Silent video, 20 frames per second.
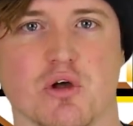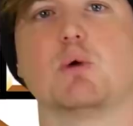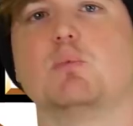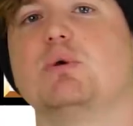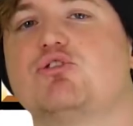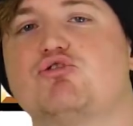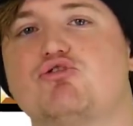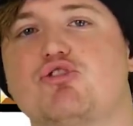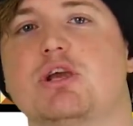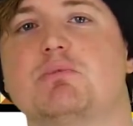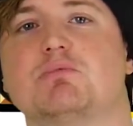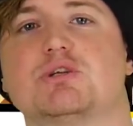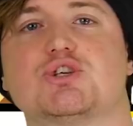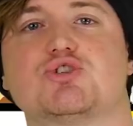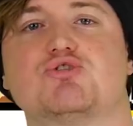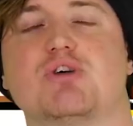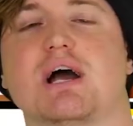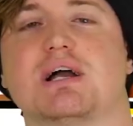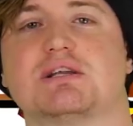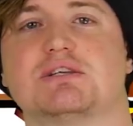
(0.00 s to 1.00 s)
With Dream
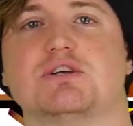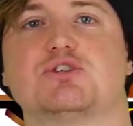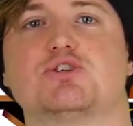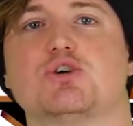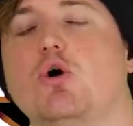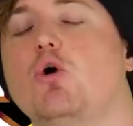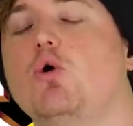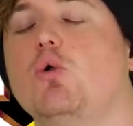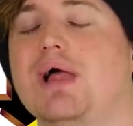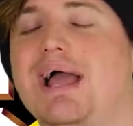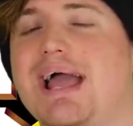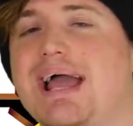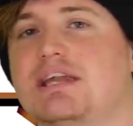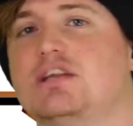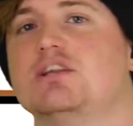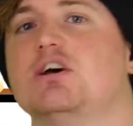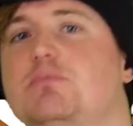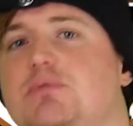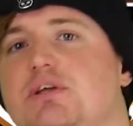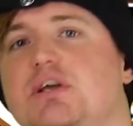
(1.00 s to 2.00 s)
distracted, Cole
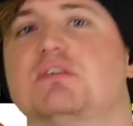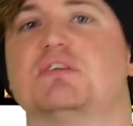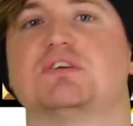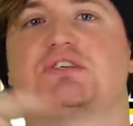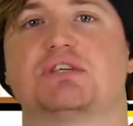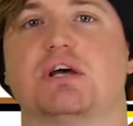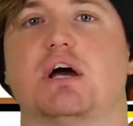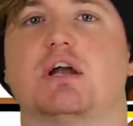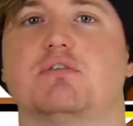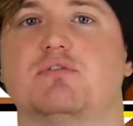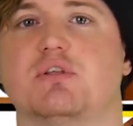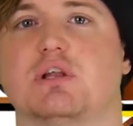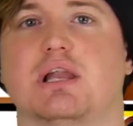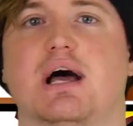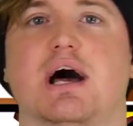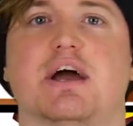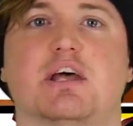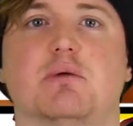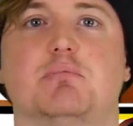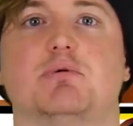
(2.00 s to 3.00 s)
headed up the other side of the ladder,